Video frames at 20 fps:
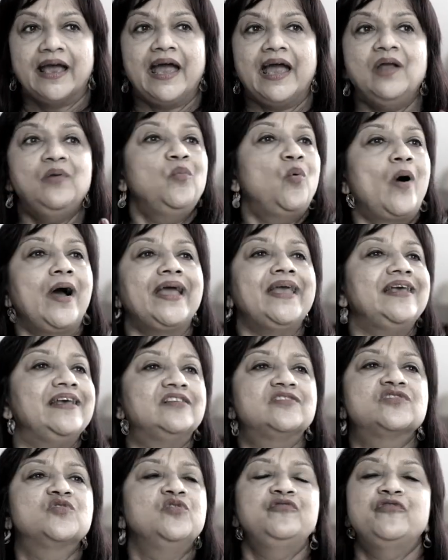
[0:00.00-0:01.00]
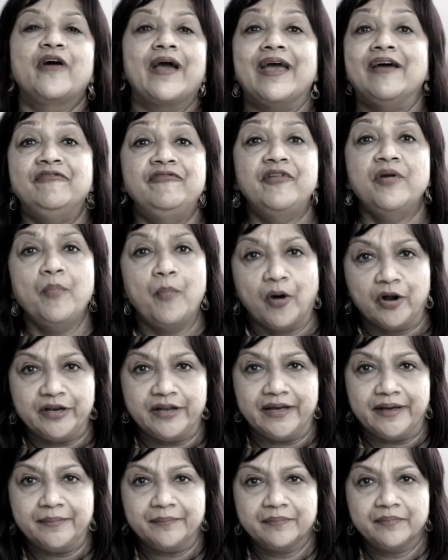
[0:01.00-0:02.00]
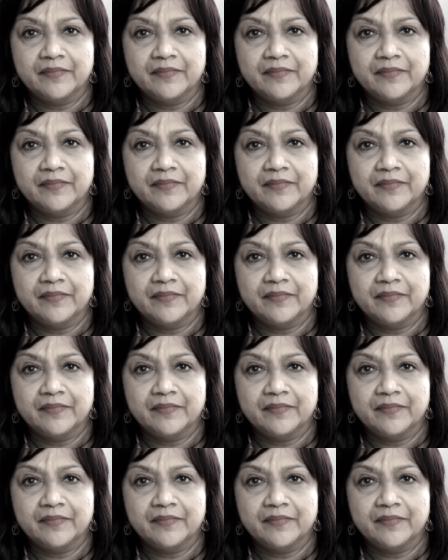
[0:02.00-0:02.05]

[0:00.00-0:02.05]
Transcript: and why it's good for everybody